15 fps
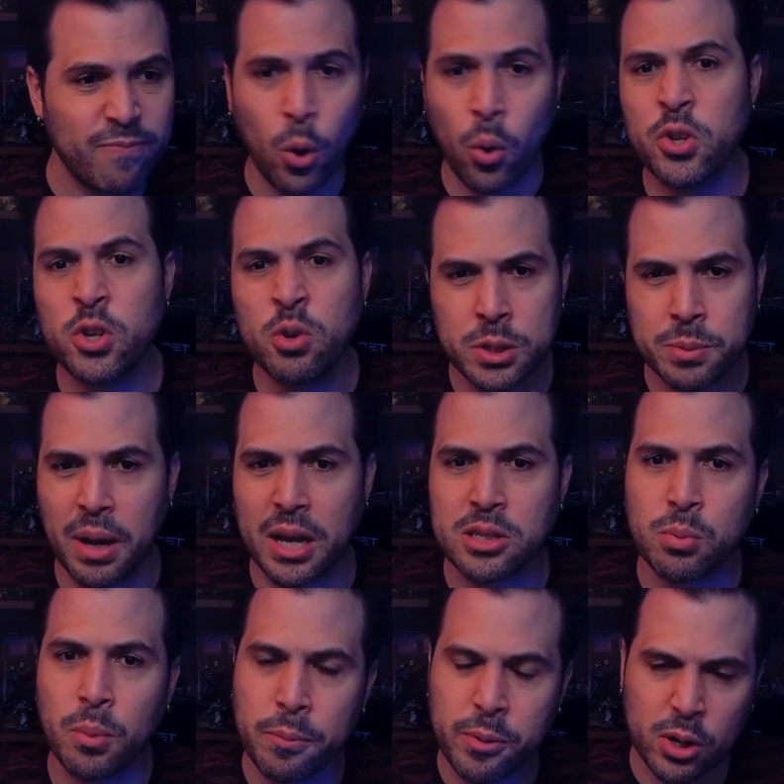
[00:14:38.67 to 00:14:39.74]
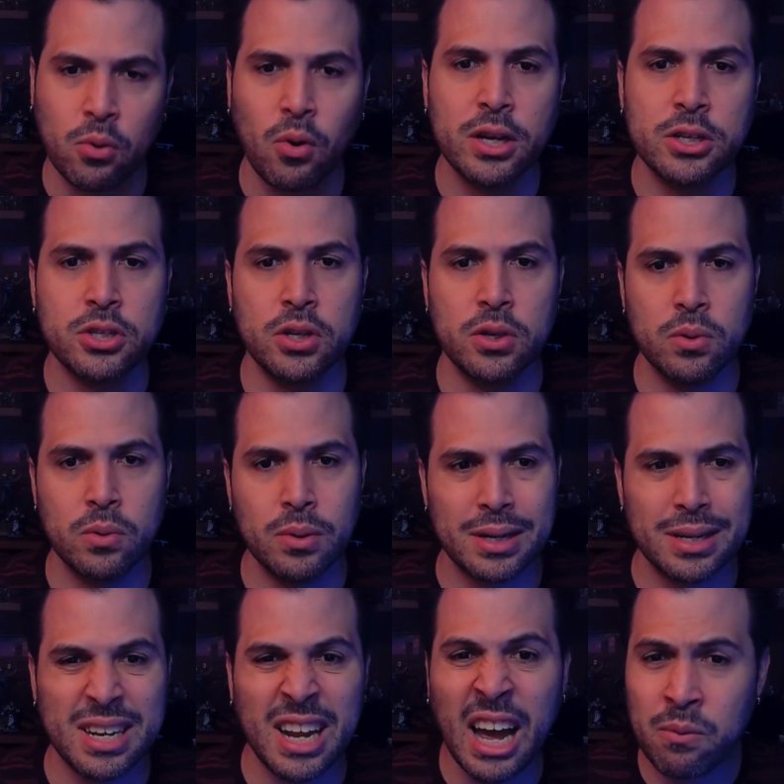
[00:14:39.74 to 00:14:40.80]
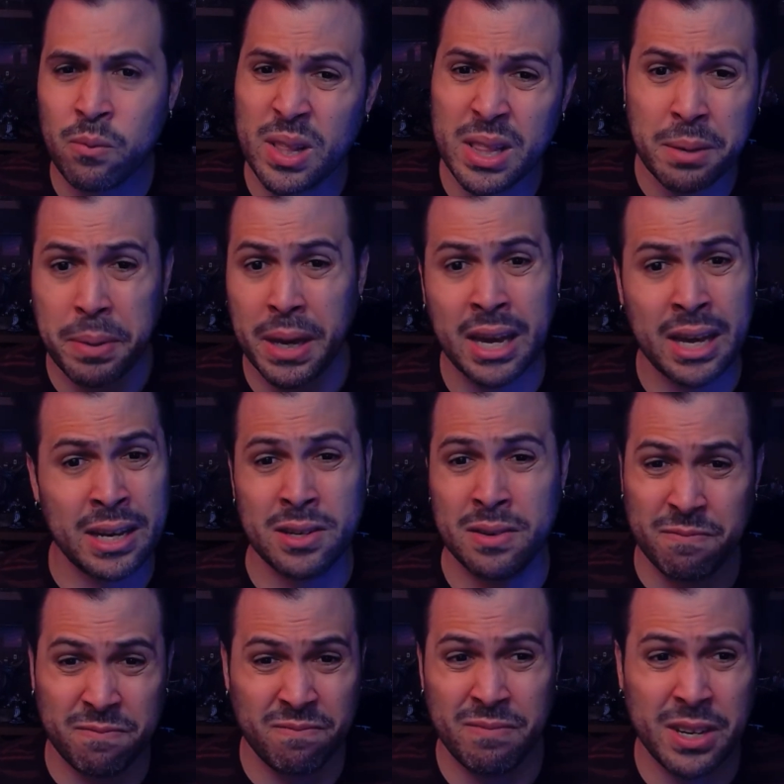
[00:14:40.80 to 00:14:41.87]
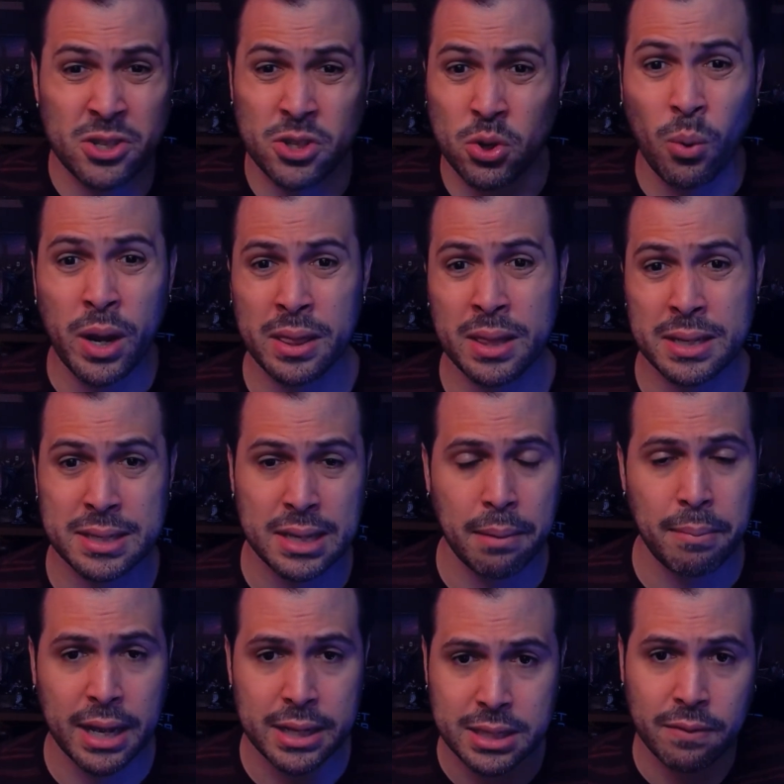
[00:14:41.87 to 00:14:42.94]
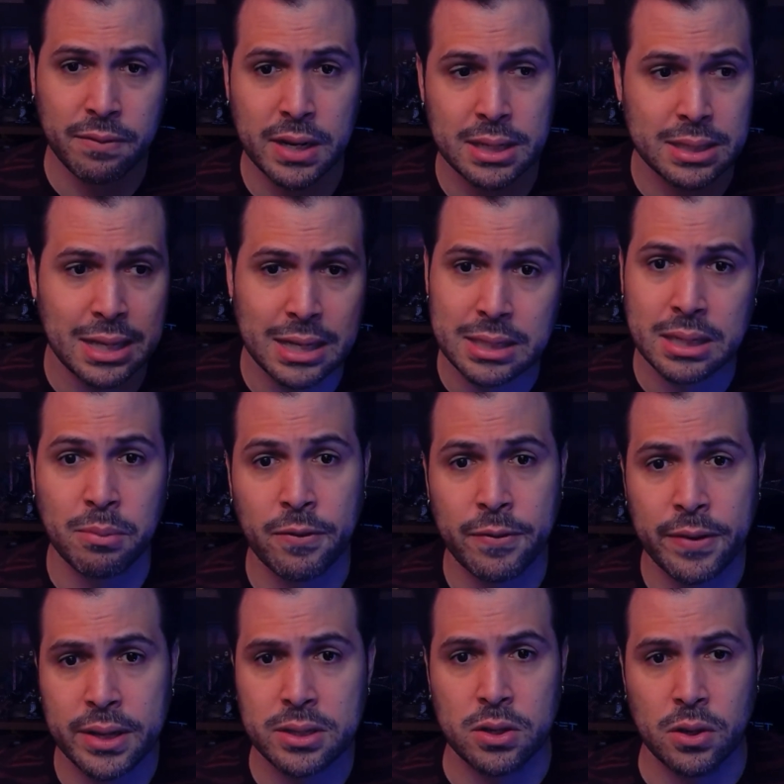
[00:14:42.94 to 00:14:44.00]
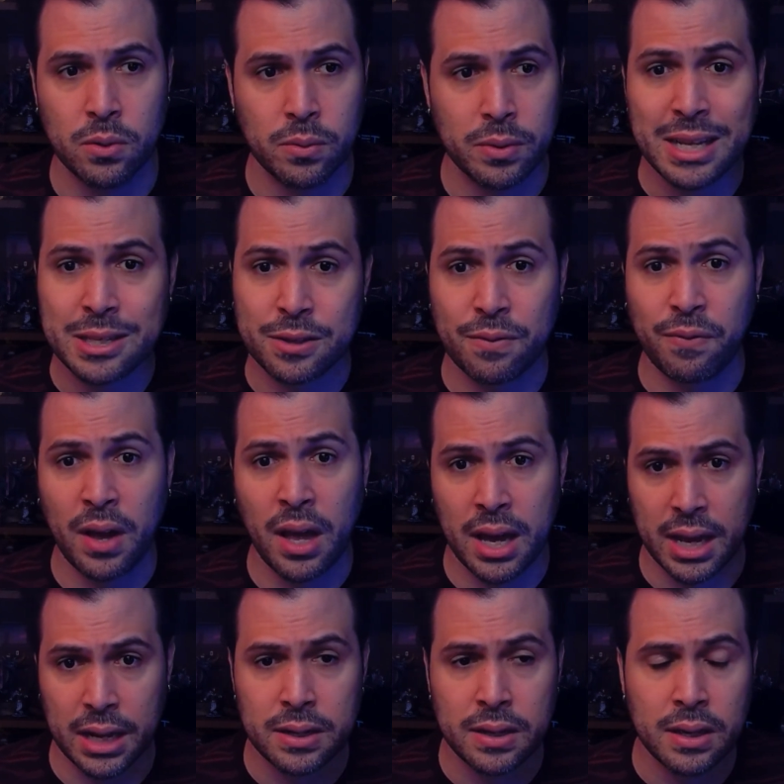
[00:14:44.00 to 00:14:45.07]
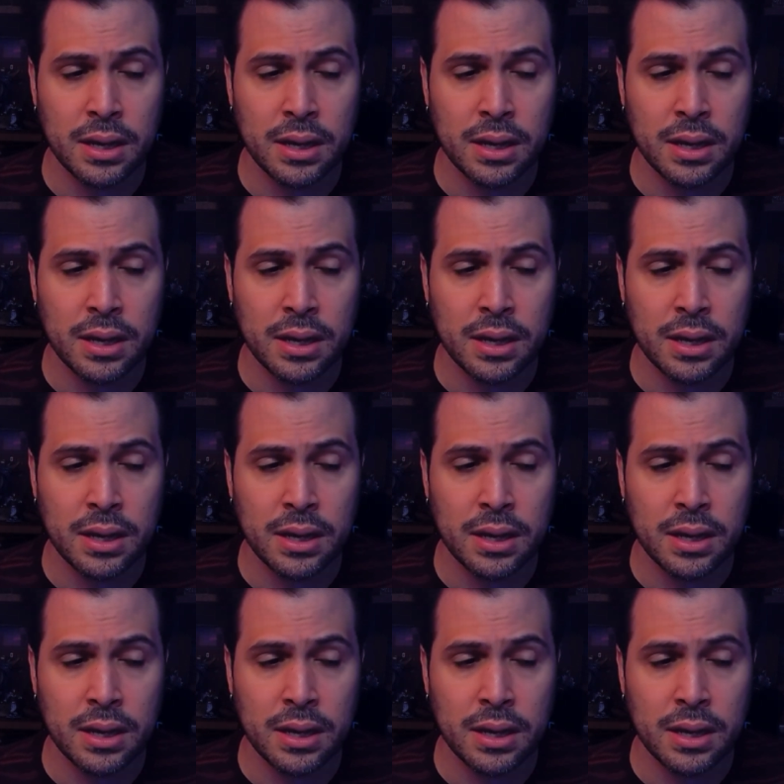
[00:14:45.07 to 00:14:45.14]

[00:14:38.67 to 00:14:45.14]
hold you responsible, begrudge you, not really enjoying the same activities that some of us do. That's fine.